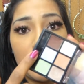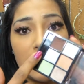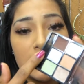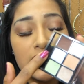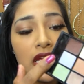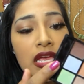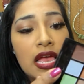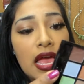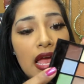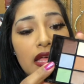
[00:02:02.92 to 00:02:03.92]
in this.
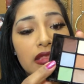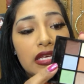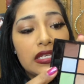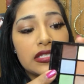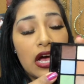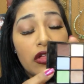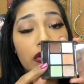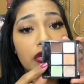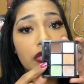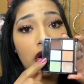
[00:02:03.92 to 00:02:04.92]
And these
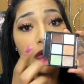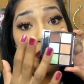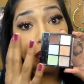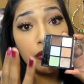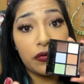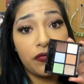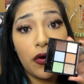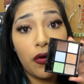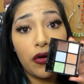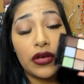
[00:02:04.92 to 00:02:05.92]
colors are
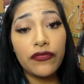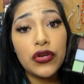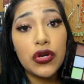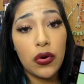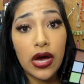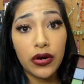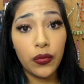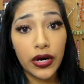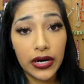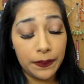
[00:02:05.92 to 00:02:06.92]
beautiful if you know how to
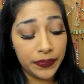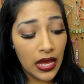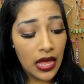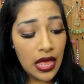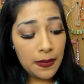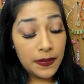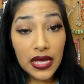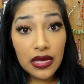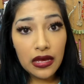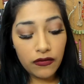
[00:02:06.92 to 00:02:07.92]
work them.
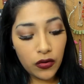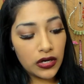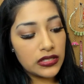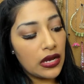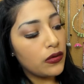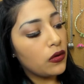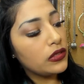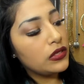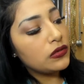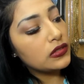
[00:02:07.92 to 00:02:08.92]
Me, of course, I would
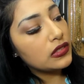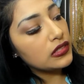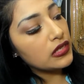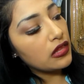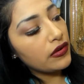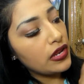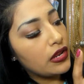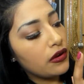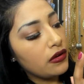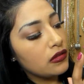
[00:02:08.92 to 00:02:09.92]
only use this color right
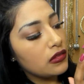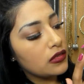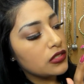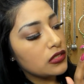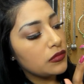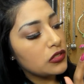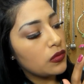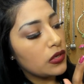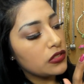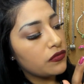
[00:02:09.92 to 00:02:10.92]
here. Which, let me
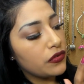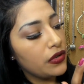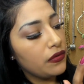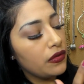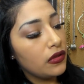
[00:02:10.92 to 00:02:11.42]
swatch it for you.